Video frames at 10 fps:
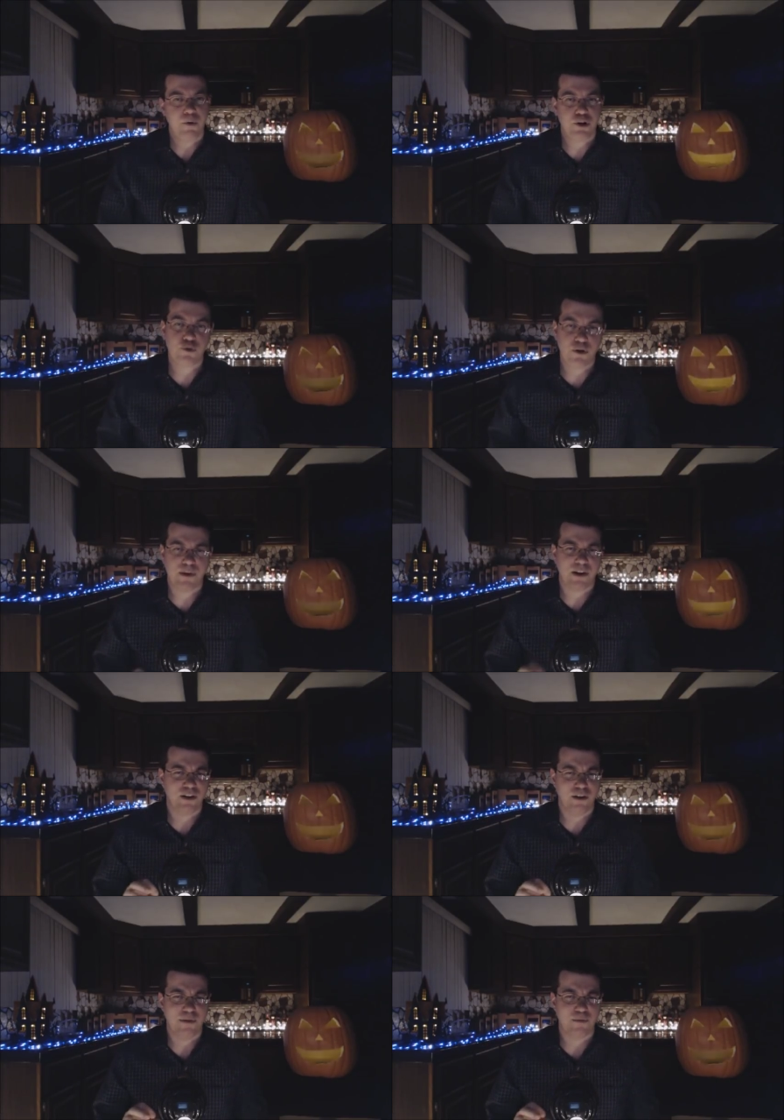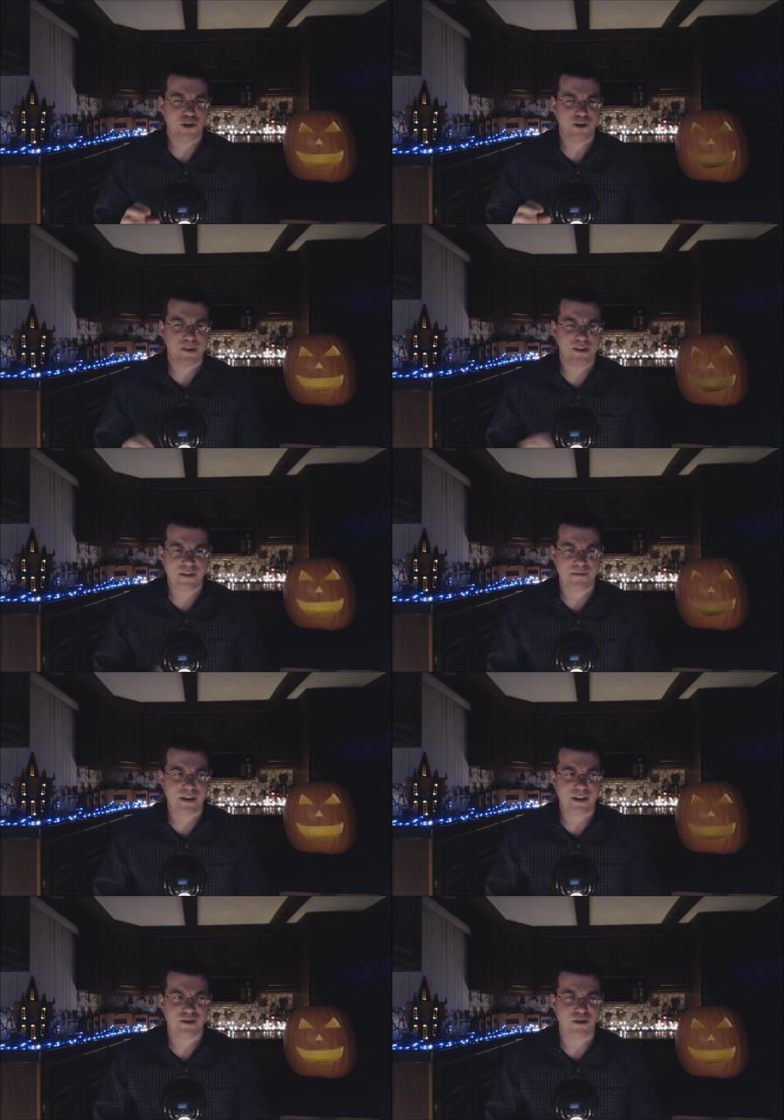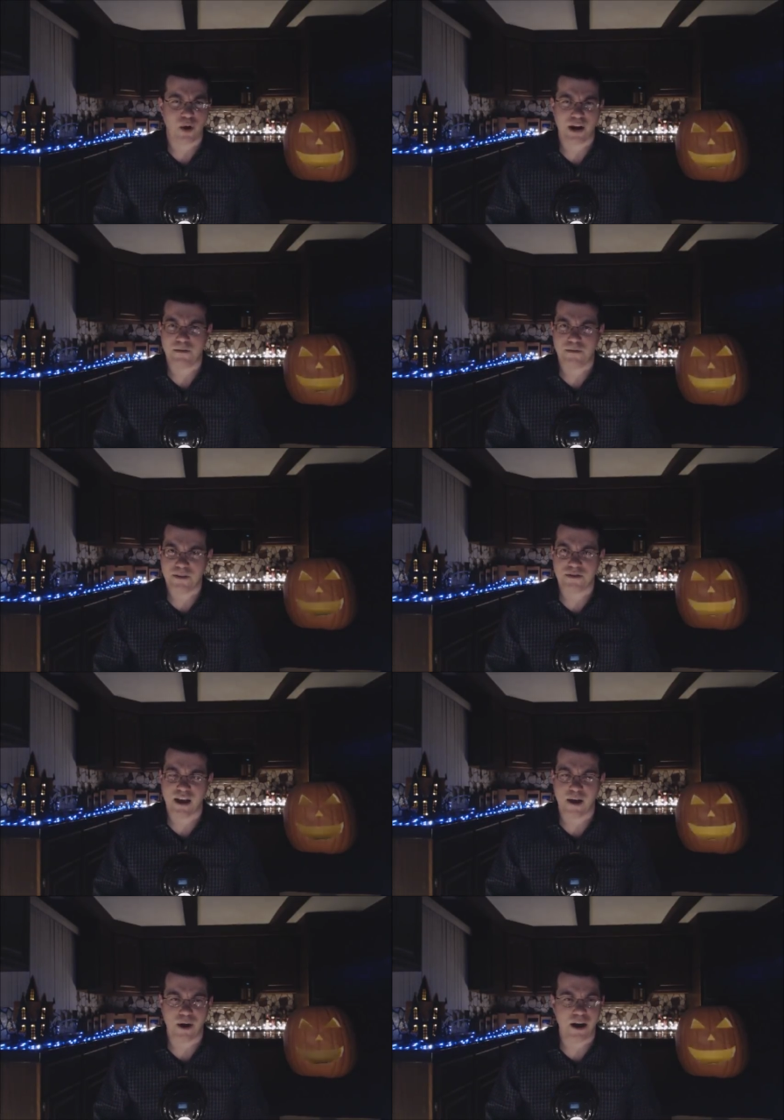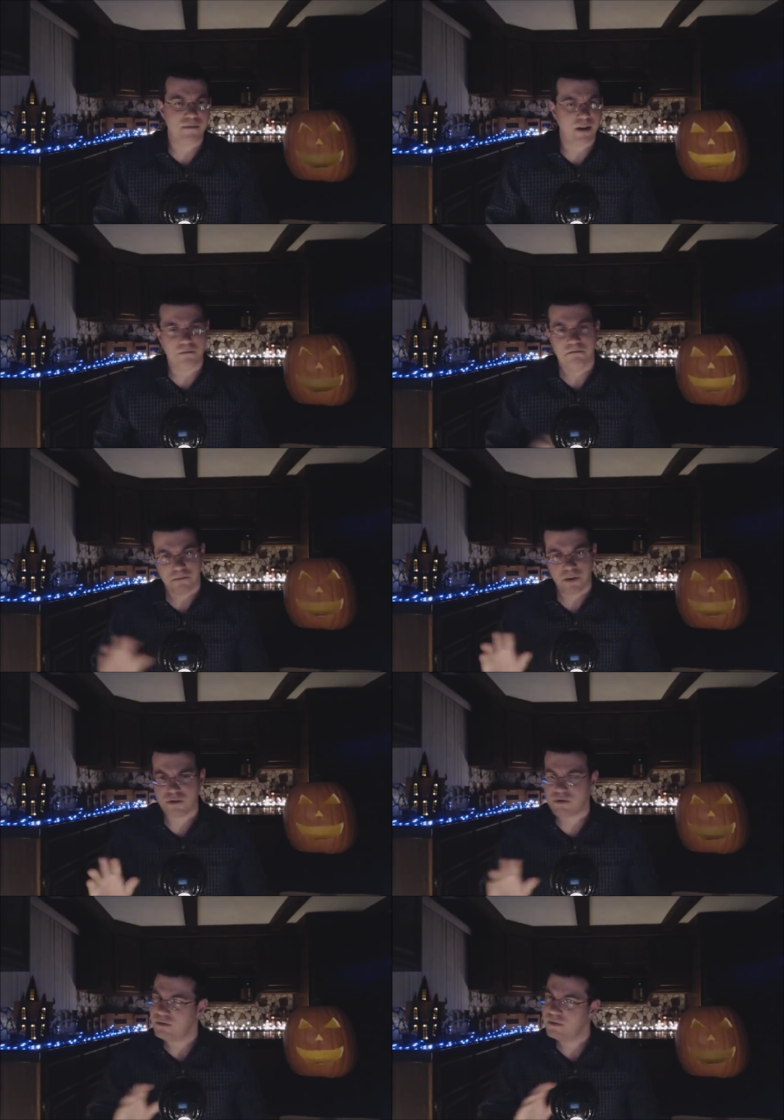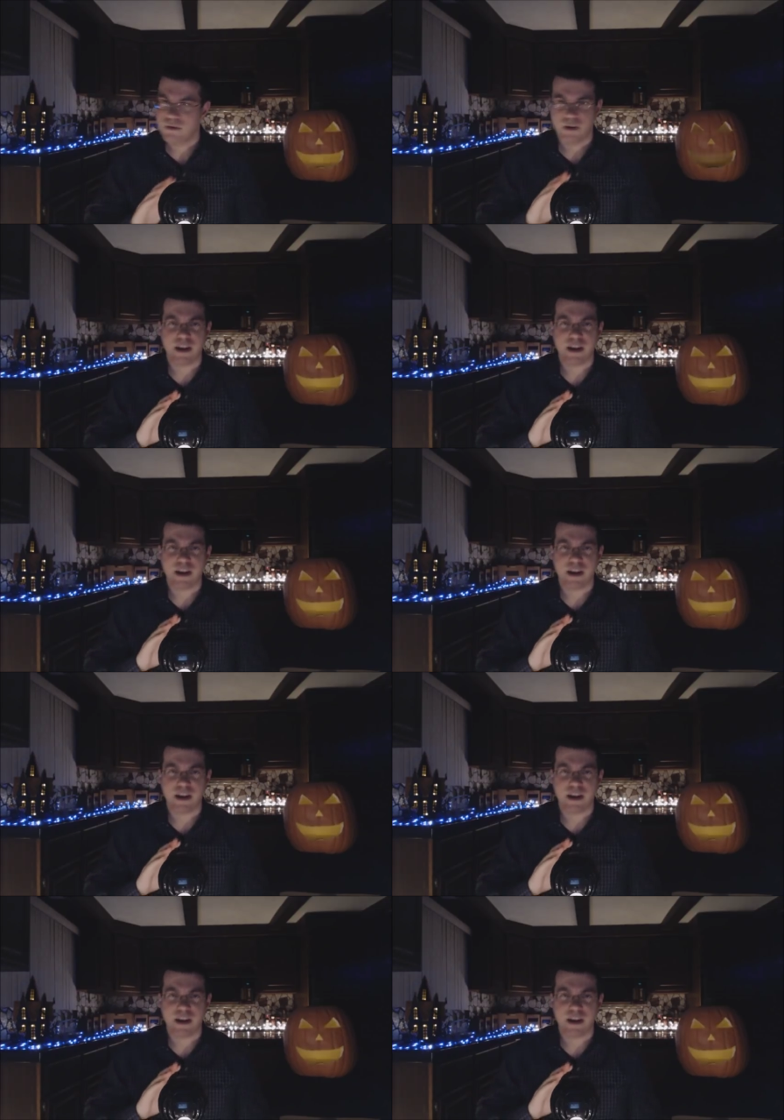I wish he would have been a little bit more specific as to why he feels that way, but, you know,